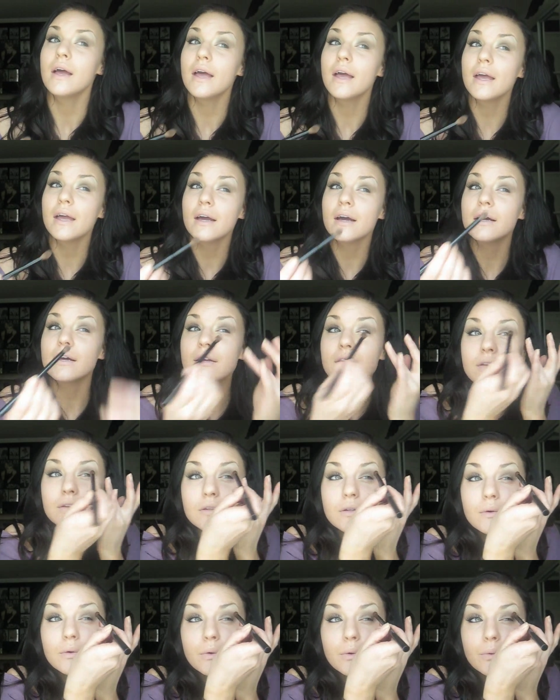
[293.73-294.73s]
and
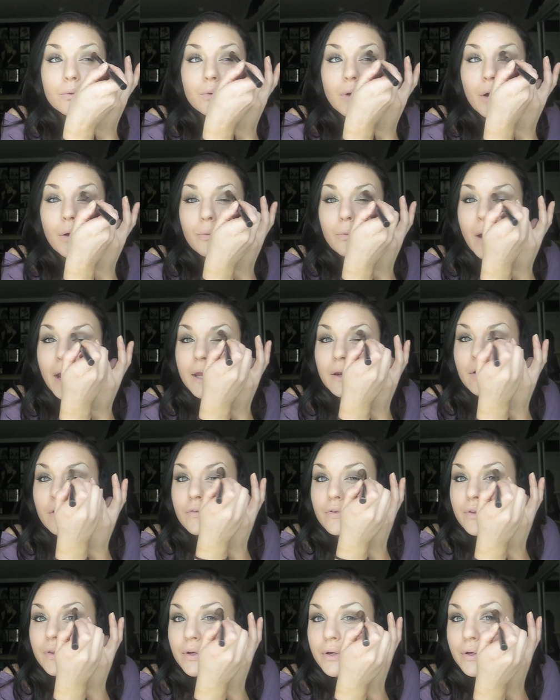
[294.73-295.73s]
go right
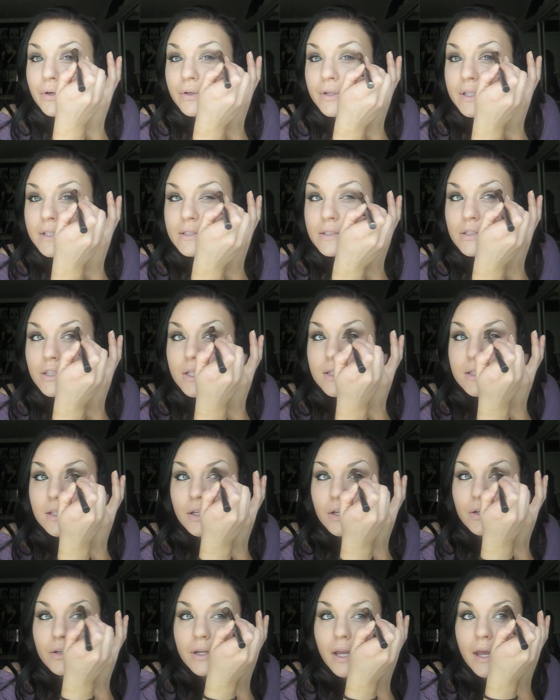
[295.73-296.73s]
over the crease, just to
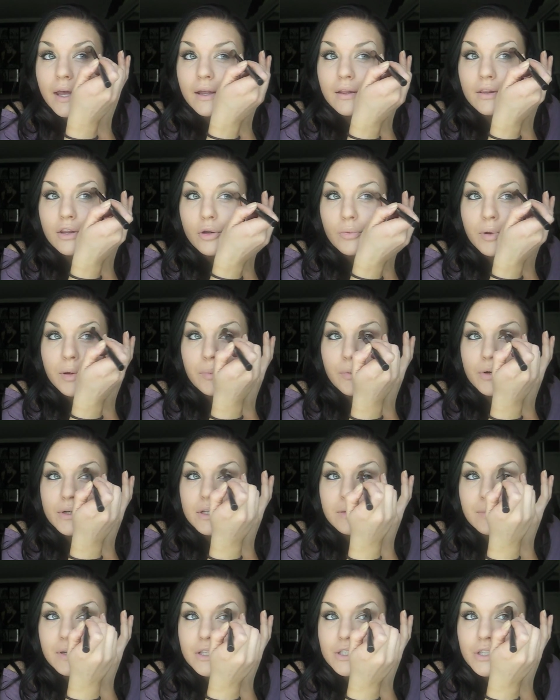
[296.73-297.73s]
create a little bit more
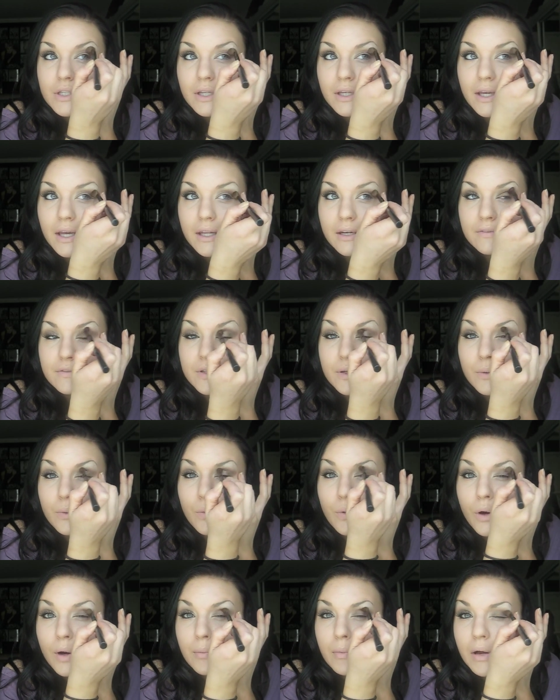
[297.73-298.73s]
dimension and kind of to
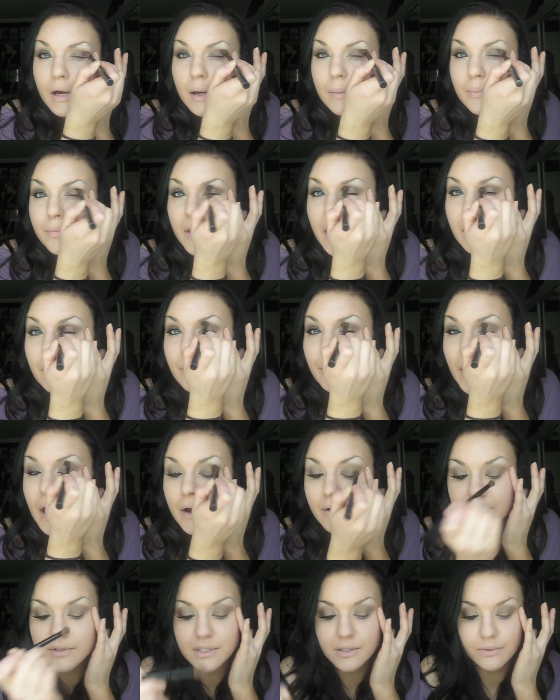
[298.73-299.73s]
warm up that
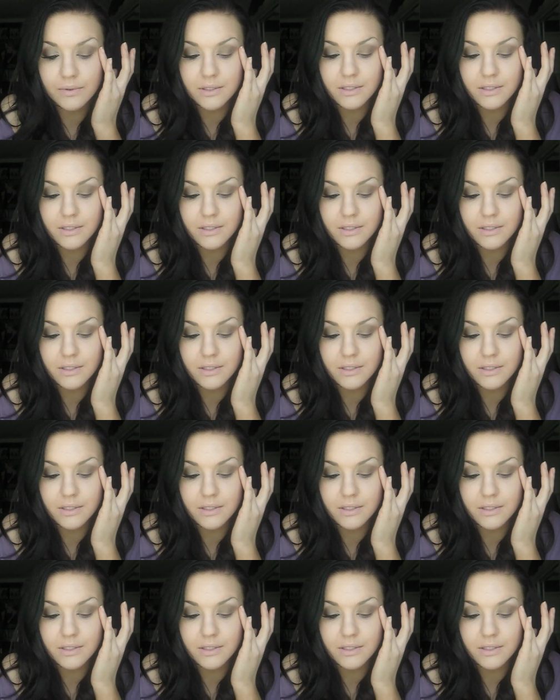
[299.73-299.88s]
brown, so